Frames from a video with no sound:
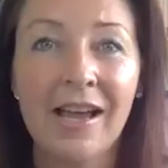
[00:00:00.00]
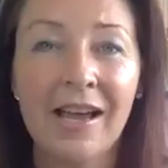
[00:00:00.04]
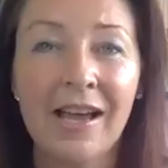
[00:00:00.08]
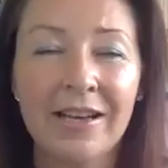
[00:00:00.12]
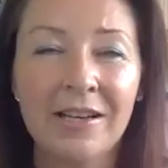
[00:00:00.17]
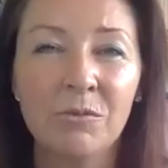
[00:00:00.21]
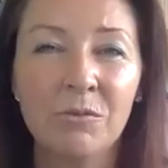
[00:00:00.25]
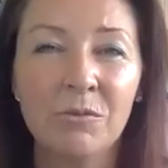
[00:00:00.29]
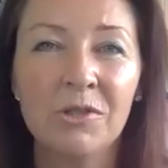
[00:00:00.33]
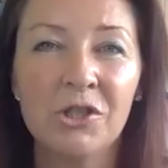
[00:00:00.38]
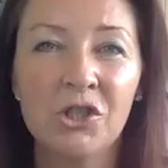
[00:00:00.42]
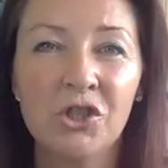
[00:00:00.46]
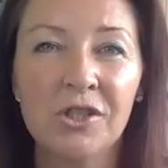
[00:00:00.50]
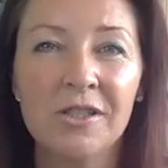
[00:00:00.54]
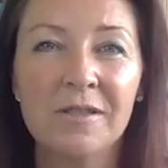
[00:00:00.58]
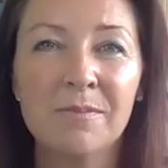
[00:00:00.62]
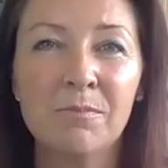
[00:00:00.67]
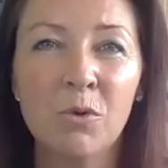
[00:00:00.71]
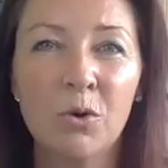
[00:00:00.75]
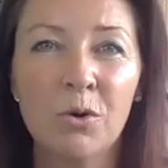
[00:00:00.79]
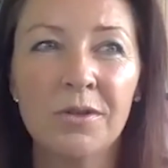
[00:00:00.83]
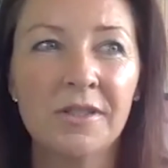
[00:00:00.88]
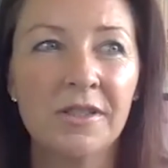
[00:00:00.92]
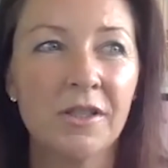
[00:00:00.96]
And it was just
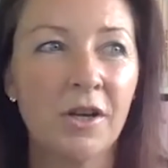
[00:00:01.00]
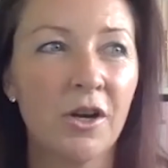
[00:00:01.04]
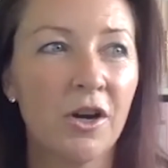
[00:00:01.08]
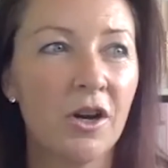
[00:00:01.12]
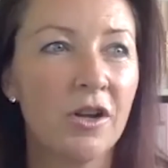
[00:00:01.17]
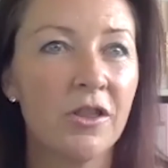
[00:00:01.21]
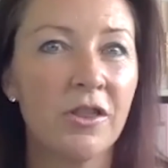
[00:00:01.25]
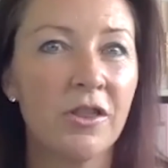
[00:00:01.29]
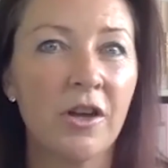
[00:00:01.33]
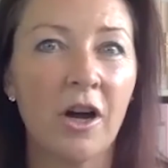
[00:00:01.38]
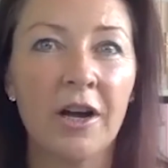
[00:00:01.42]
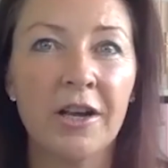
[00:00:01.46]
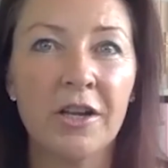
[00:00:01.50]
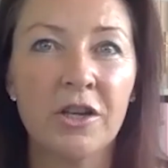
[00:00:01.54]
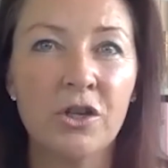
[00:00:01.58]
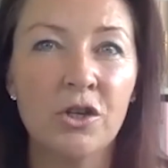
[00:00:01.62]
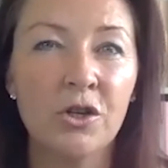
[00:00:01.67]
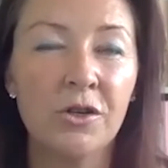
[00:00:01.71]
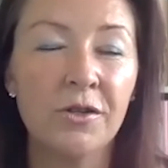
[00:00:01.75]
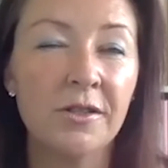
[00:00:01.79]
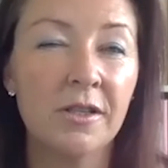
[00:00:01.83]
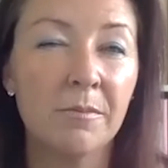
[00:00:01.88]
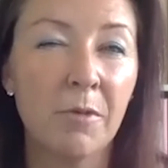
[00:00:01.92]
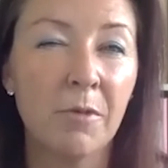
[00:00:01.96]
more so that I
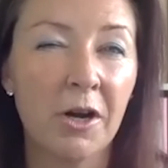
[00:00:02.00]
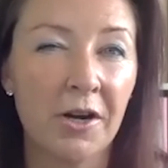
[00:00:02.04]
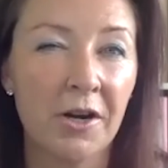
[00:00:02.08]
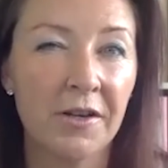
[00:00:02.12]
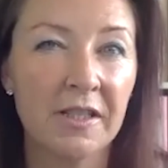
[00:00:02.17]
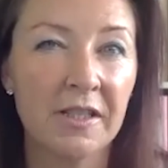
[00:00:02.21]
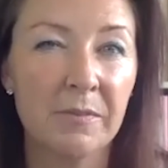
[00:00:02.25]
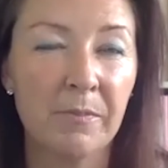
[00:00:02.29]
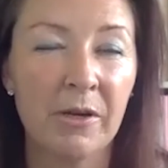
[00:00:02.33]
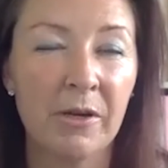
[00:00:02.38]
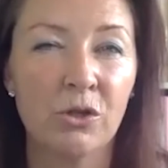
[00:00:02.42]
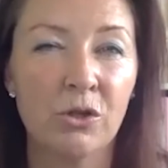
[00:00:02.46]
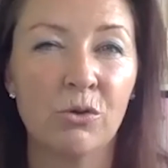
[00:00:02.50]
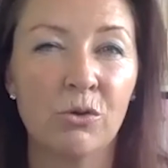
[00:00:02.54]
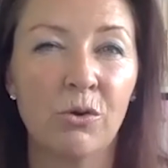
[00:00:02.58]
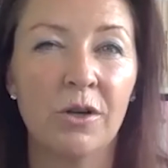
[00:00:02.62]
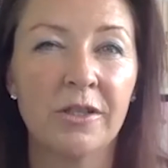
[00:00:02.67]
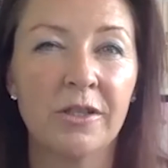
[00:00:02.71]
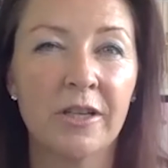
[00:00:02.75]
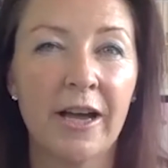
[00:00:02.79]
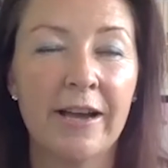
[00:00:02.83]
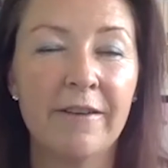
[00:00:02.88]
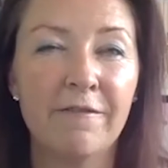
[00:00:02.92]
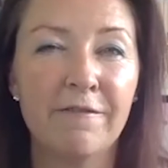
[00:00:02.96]
used the Mito Special
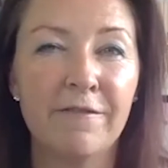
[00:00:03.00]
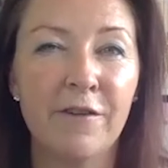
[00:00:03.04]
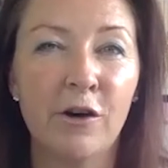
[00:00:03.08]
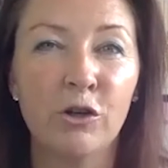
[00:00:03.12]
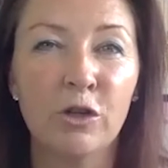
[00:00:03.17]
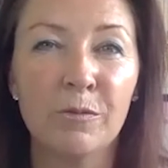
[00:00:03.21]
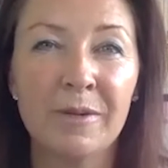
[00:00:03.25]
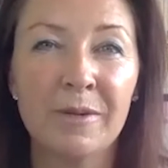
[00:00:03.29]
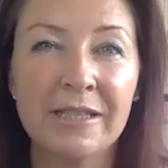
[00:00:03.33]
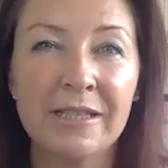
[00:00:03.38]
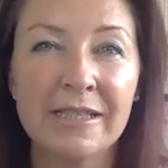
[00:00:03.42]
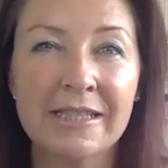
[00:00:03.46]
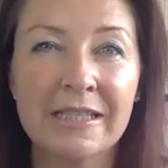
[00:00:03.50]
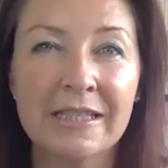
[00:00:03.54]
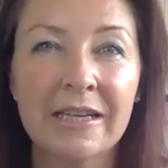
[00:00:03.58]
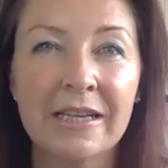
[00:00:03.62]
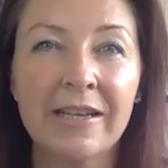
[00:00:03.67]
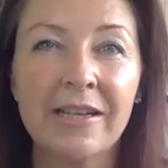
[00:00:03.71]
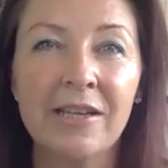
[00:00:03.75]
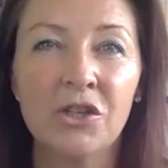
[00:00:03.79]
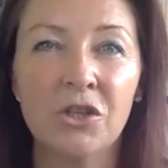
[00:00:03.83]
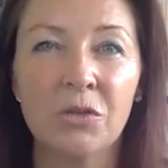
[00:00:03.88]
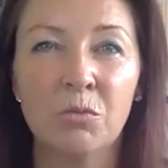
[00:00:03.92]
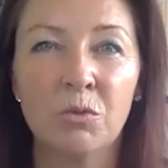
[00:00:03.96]
because I had felt a bit
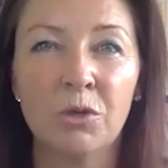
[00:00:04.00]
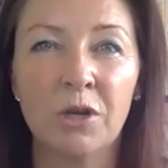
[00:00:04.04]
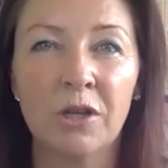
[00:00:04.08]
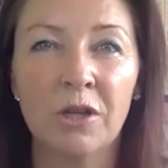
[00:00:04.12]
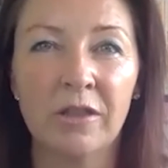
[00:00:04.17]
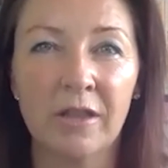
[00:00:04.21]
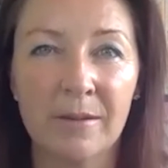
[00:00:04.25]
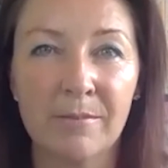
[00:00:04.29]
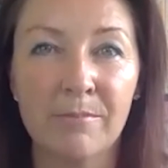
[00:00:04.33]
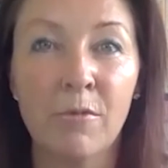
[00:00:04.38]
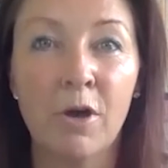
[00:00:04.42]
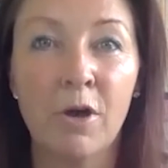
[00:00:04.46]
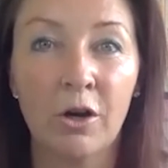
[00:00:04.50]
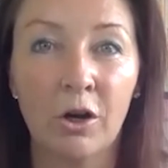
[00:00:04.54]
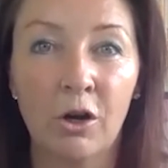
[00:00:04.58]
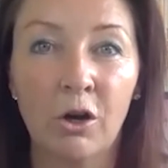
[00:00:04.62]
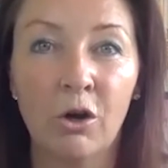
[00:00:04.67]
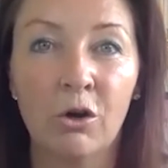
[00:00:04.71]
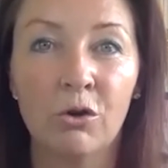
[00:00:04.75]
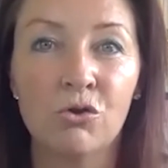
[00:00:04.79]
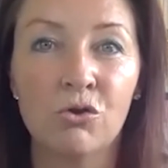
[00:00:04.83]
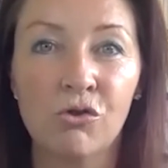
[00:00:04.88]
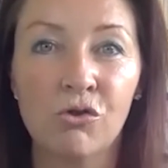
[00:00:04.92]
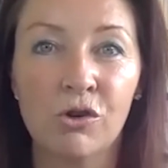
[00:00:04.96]
sluggish and wanted that
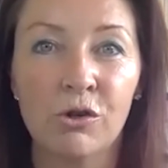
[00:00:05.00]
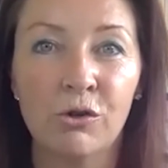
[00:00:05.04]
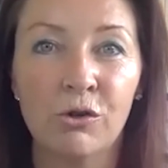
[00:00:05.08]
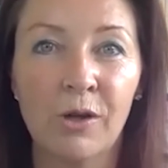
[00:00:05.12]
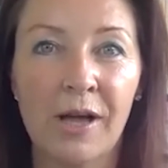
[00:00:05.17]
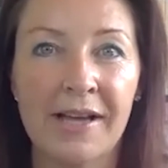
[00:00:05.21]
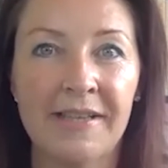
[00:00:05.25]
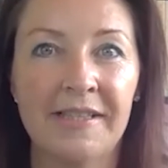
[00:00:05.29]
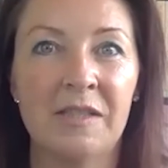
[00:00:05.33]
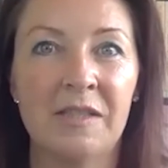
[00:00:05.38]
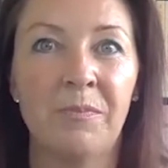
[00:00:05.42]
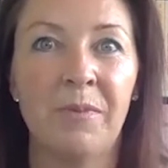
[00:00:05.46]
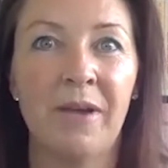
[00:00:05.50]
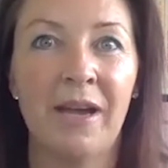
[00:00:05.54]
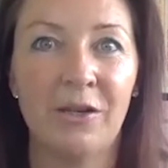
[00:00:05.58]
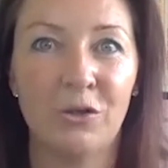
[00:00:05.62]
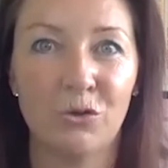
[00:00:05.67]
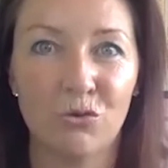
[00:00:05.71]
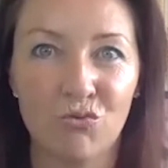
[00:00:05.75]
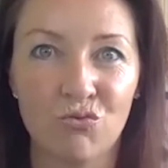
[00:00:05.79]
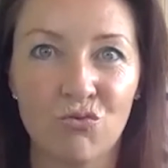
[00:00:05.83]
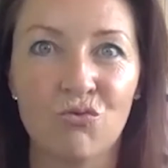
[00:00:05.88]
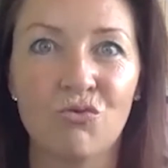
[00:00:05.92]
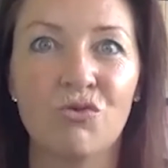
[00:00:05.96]
mitochondrial aspect
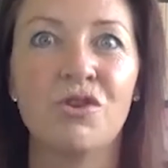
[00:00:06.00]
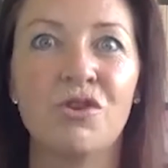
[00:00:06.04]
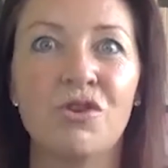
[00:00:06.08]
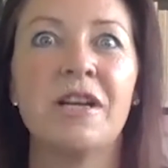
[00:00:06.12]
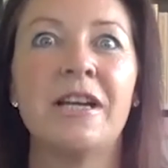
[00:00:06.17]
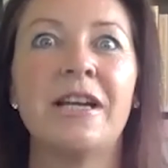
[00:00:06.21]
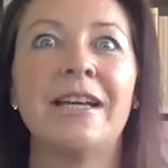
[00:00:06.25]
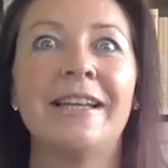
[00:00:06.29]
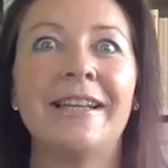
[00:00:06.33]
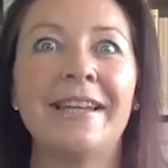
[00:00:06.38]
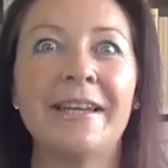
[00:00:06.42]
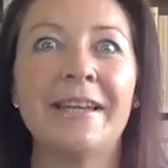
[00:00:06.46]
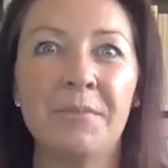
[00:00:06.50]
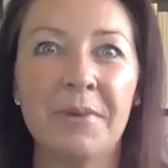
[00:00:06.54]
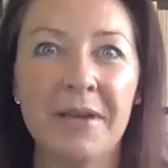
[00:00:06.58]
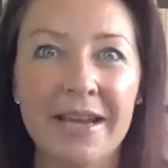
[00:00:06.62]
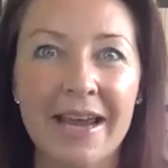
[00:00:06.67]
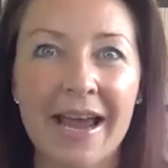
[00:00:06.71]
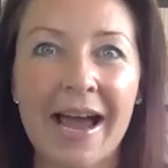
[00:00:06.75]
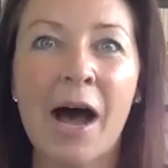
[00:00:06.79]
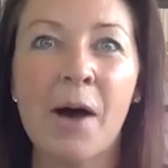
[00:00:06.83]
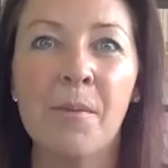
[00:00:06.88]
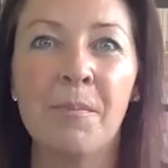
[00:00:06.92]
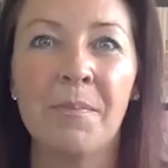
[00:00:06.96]
to really
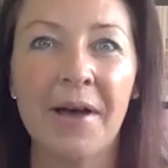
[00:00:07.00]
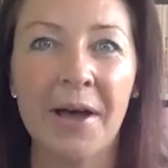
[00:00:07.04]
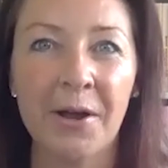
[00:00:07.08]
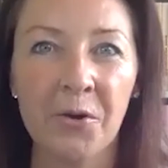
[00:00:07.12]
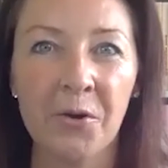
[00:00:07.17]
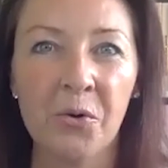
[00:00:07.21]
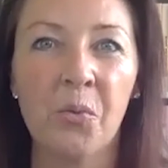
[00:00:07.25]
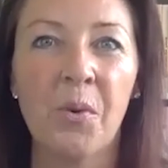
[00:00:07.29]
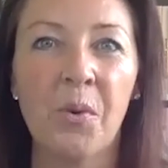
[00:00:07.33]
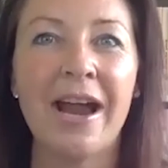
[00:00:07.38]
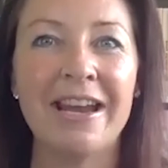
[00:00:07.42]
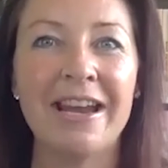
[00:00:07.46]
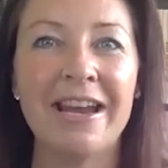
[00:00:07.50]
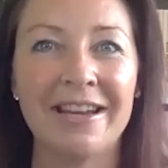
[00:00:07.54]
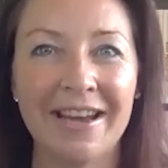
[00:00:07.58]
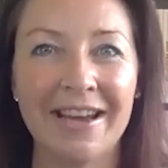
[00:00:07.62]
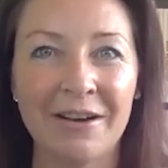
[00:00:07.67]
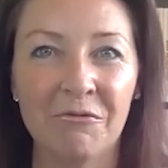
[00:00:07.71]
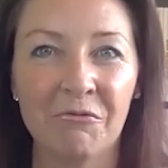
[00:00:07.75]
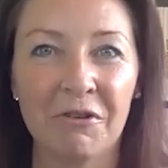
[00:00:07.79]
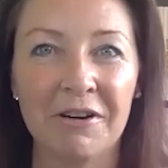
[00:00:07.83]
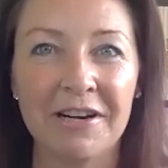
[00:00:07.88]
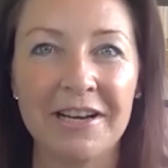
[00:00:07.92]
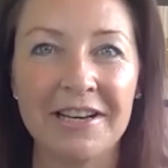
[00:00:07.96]
be up and awake
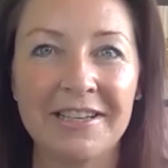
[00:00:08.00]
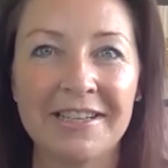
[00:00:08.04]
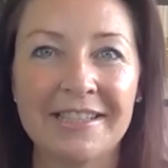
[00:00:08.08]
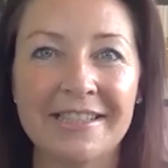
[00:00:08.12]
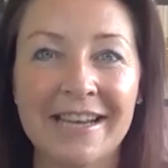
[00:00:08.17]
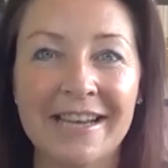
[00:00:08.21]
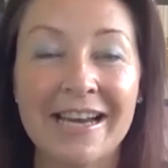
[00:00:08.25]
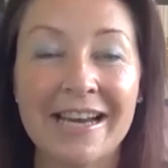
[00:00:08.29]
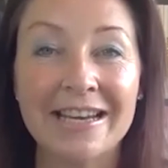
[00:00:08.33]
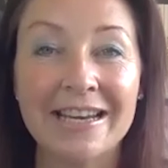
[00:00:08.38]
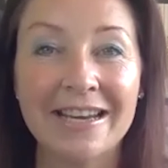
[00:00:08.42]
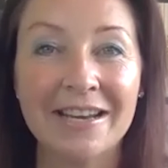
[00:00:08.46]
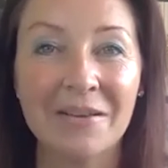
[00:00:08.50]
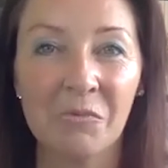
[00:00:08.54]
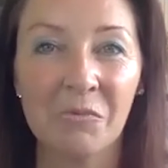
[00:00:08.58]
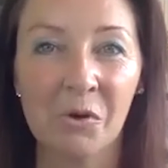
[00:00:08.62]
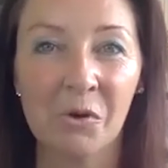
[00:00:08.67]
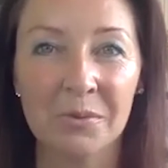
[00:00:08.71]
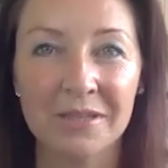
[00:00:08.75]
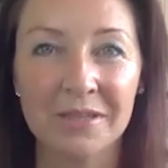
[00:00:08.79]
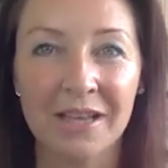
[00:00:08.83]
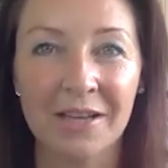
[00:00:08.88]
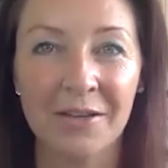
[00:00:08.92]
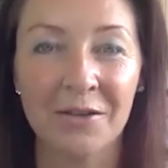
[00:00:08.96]
and ready to take in what
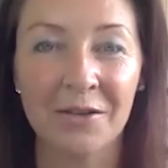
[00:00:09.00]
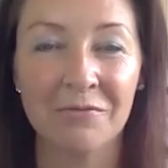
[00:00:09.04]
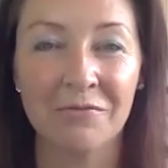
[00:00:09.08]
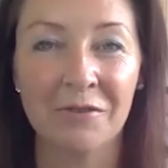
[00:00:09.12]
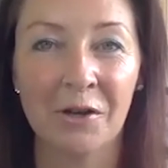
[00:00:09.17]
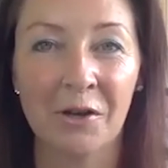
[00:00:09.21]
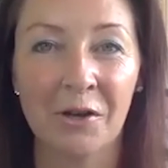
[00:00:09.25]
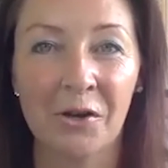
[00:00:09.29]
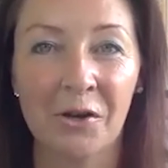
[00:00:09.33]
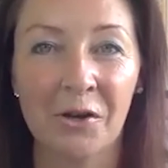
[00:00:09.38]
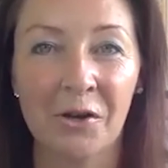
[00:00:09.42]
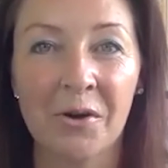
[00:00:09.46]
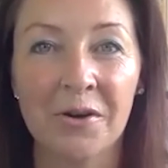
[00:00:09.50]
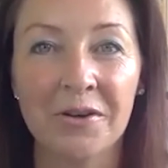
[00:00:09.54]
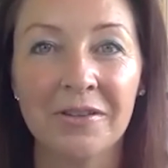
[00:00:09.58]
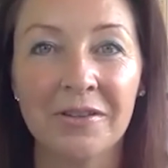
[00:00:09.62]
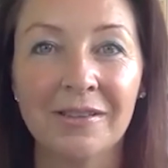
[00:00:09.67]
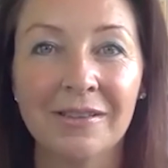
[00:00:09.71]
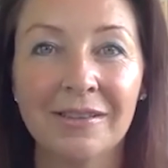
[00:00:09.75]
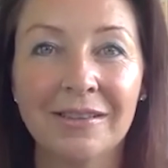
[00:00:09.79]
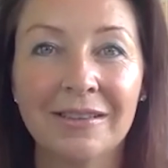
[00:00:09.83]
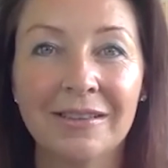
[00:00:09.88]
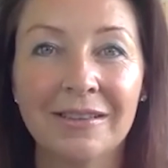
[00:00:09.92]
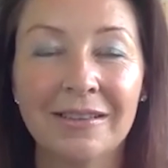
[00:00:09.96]
was going to follow on.